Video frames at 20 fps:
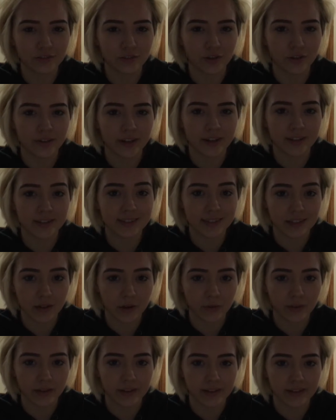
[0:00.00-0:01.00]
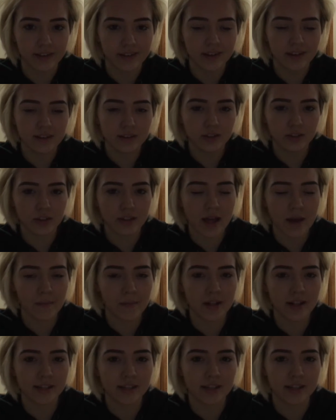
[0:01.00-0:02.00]
rotate slowly, so that
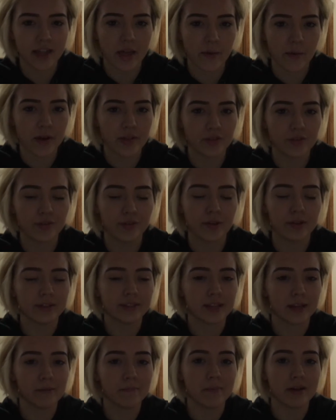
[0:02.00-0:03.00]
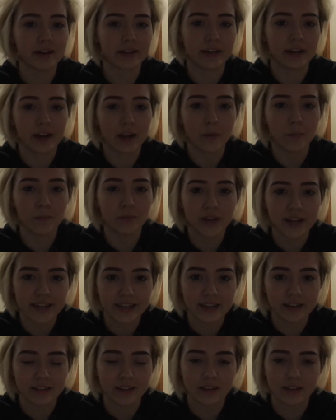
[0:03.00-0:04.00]
means that they went through the same magnetic
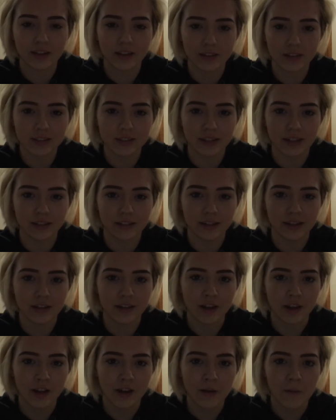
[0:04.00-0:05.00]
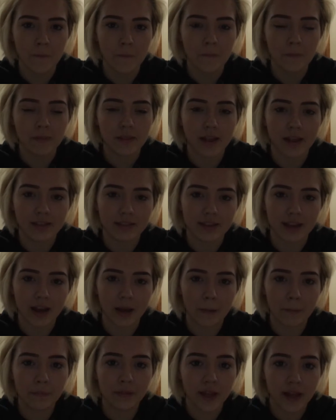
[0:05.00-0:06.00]
braking that our sun did, and
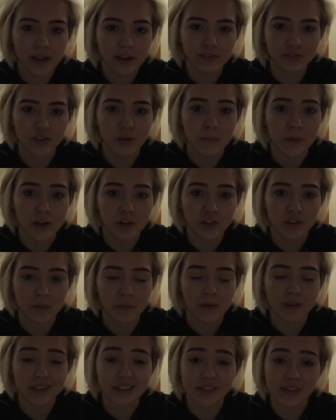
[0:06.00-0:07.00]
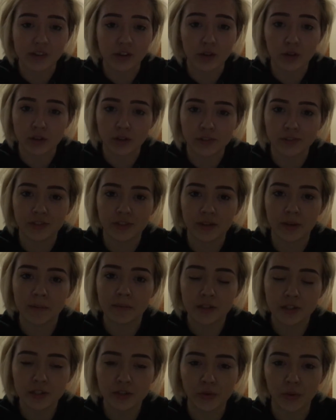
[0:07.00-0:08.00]
that planet formation must have occurred for them
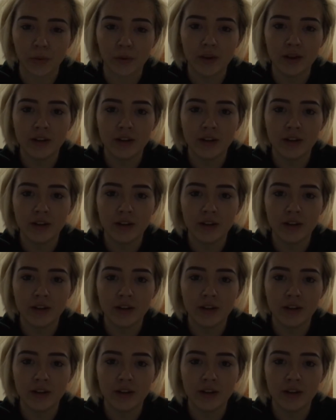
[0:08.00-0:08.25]
too.